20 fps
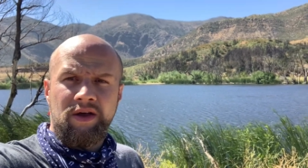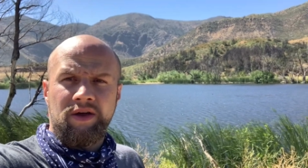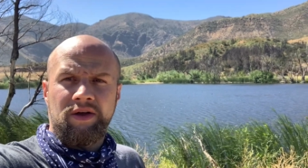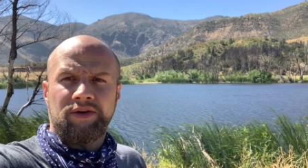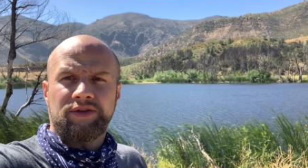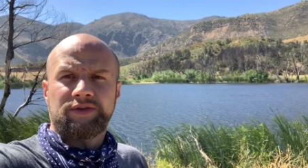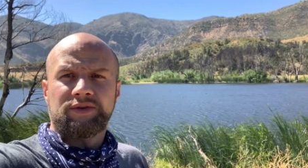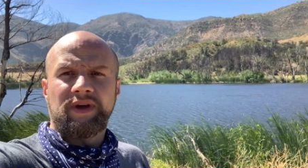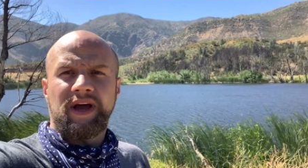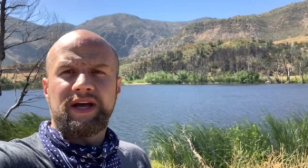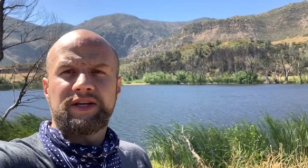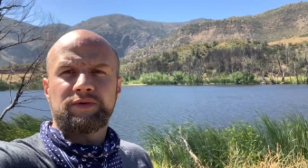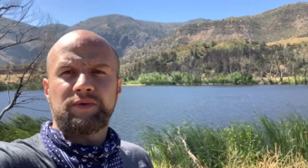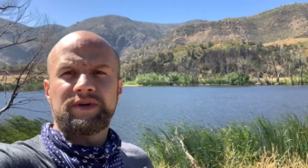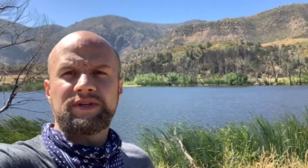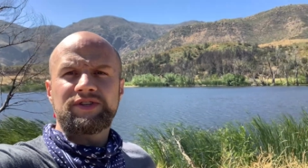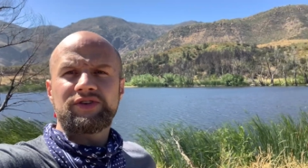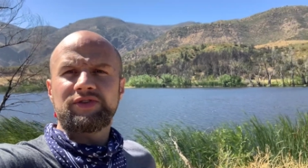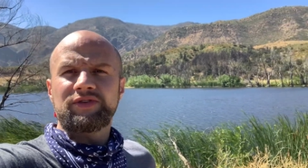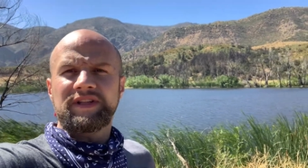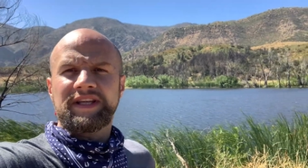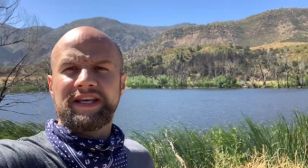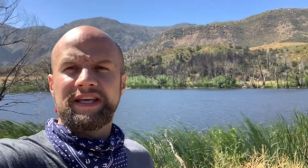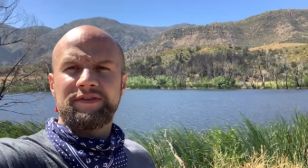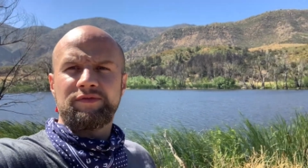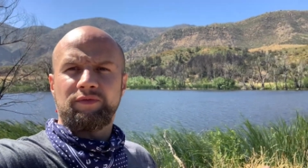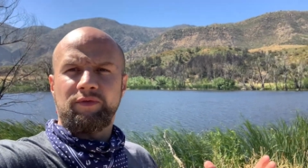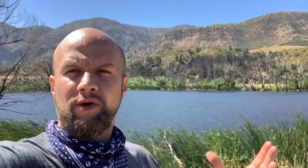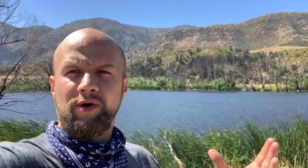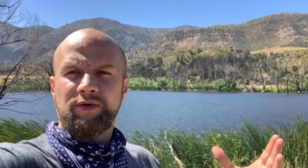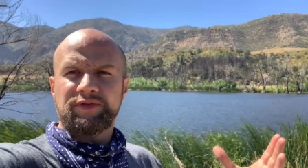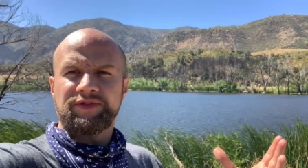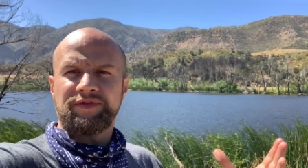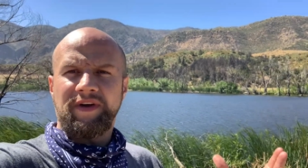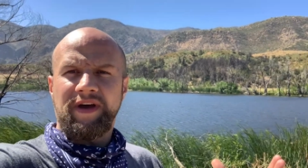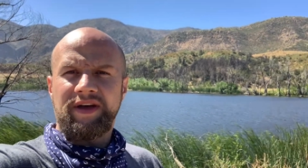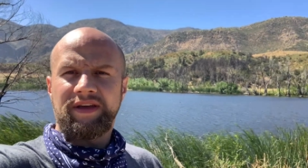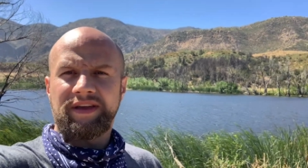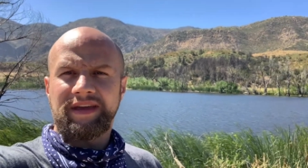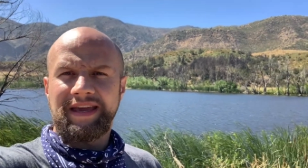So guys, once you leave Rose
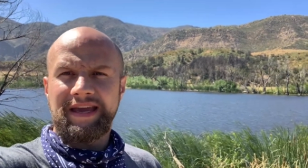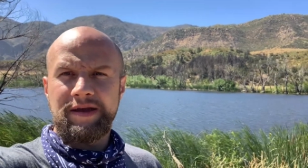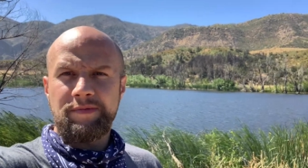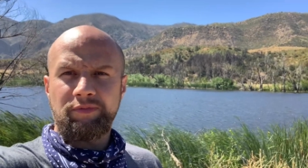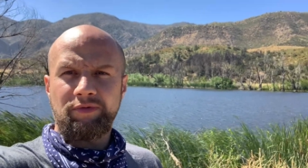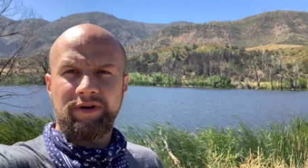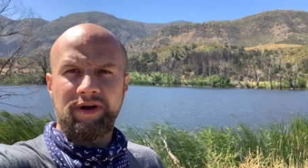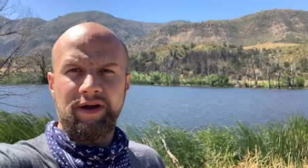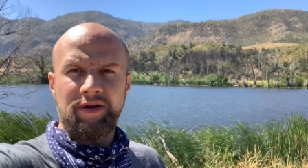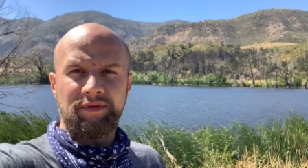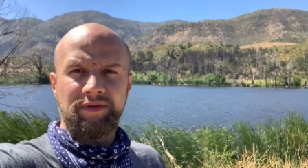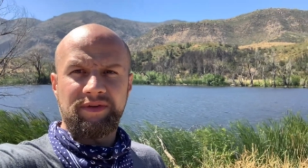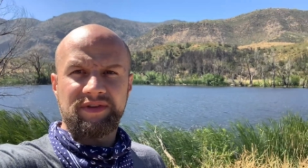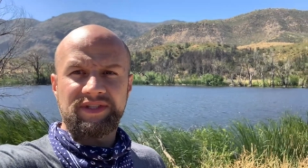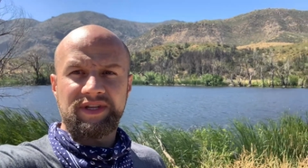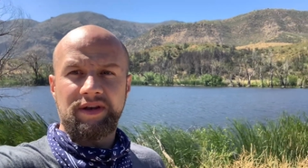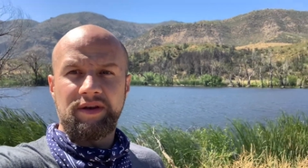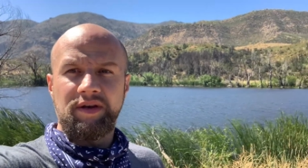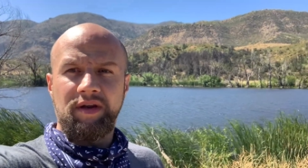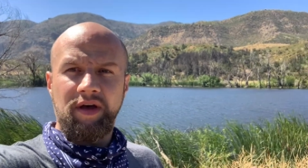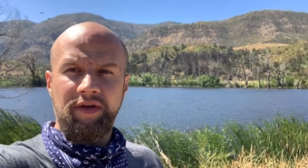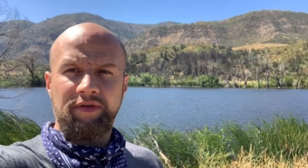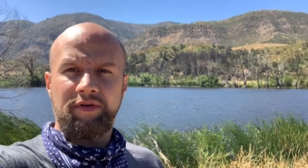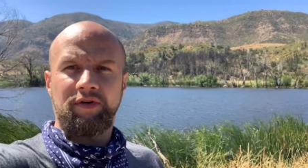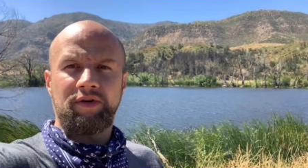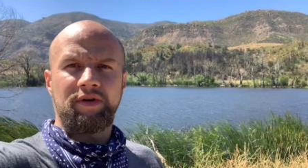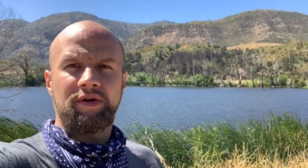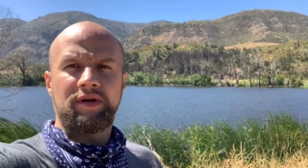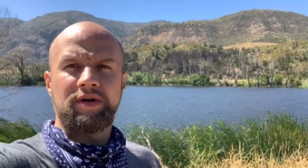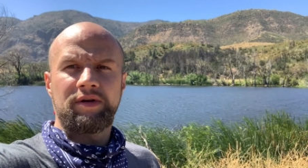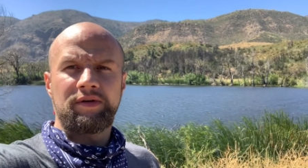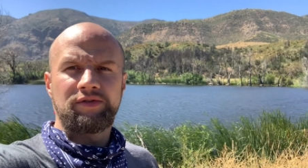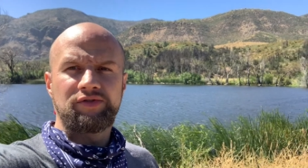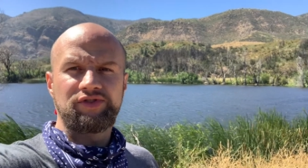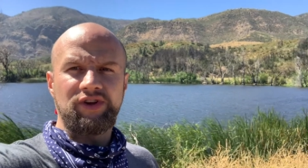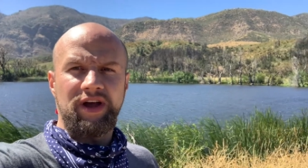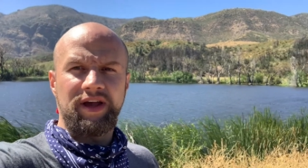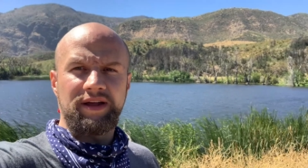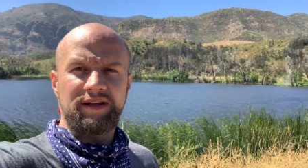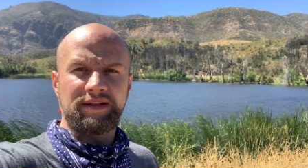Valley Campground, there's another
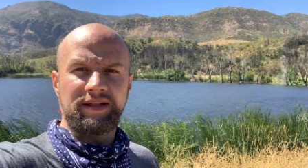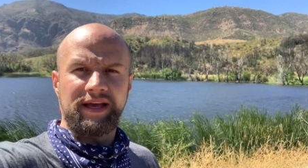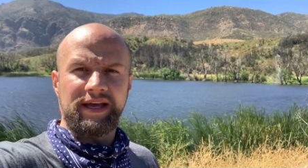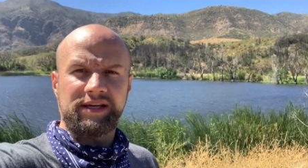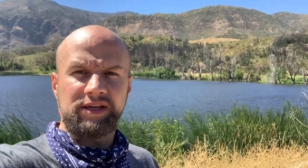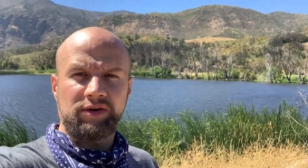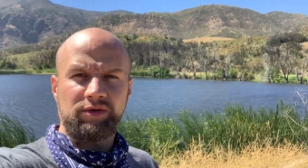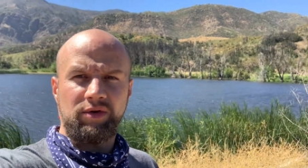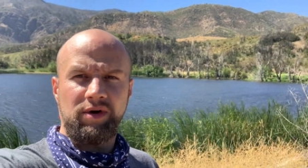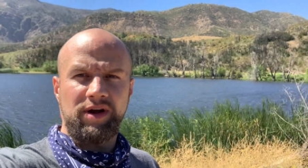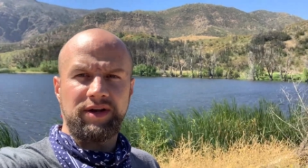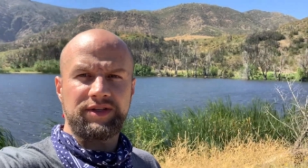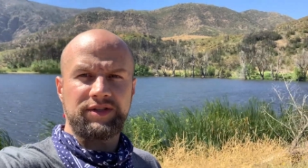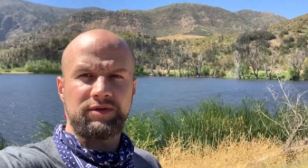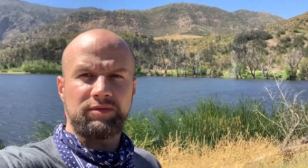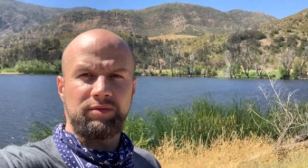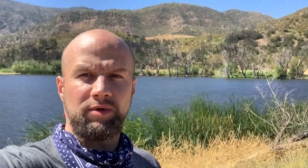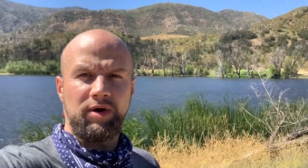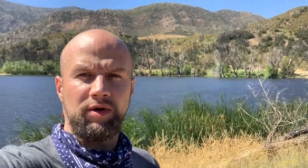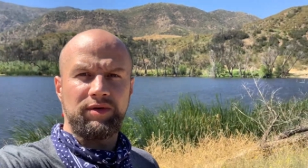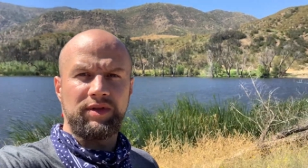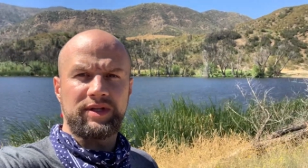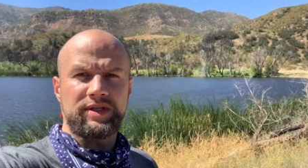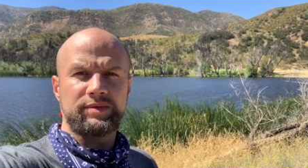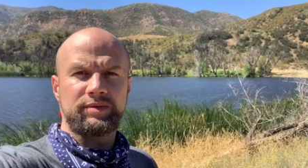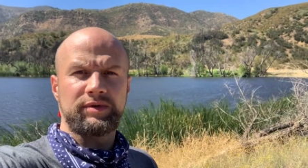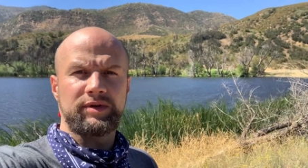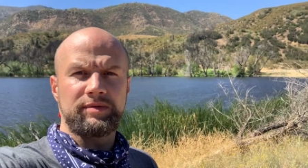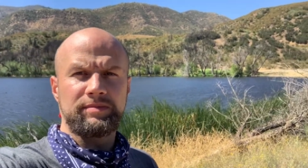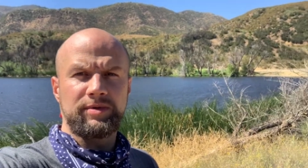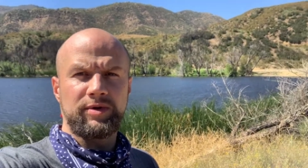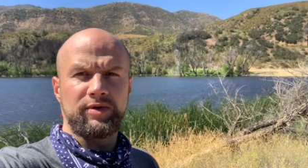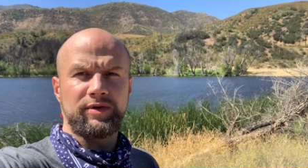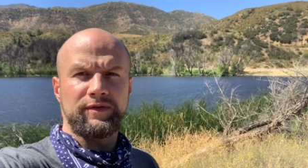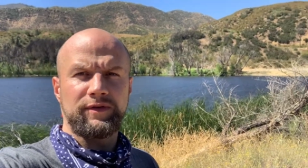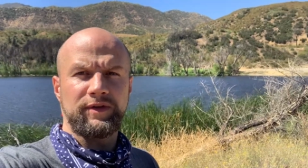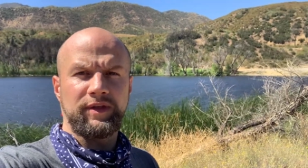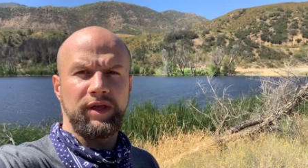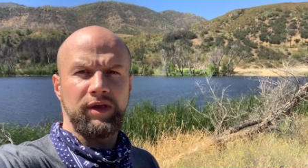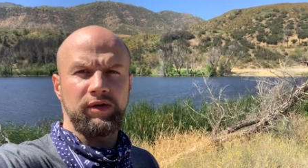giant lake across the road that's really
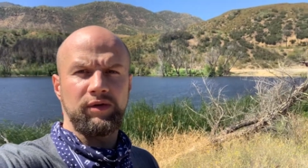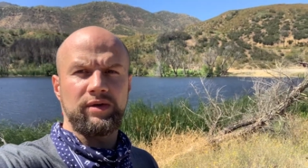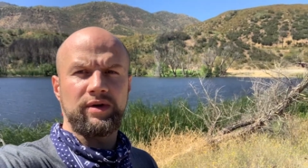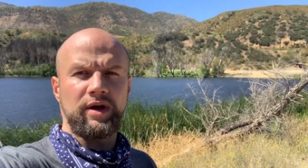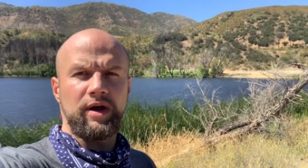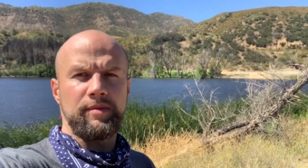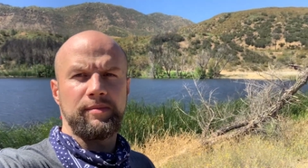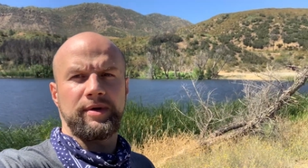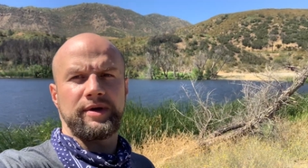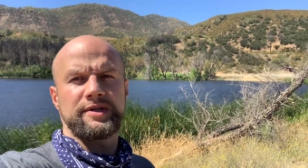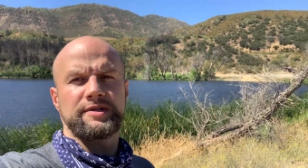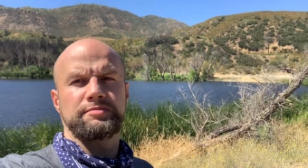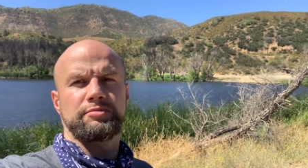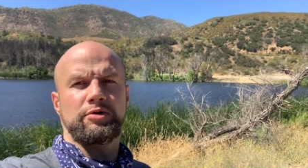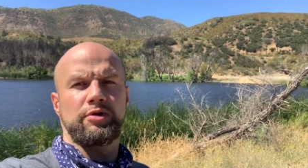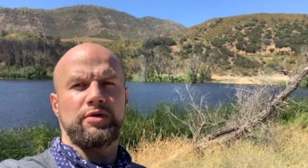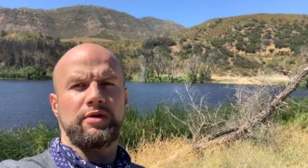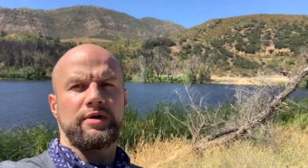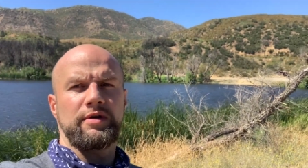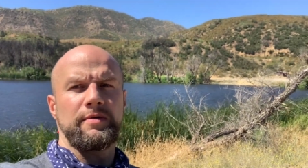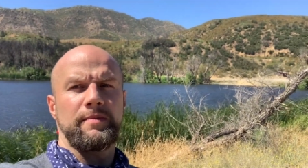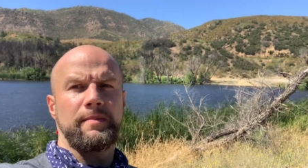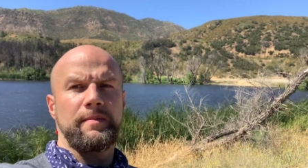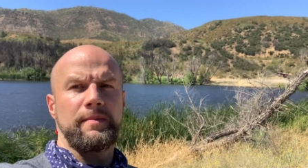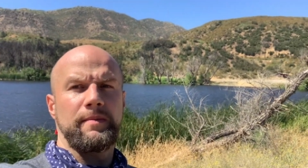beautiful that you can come explore.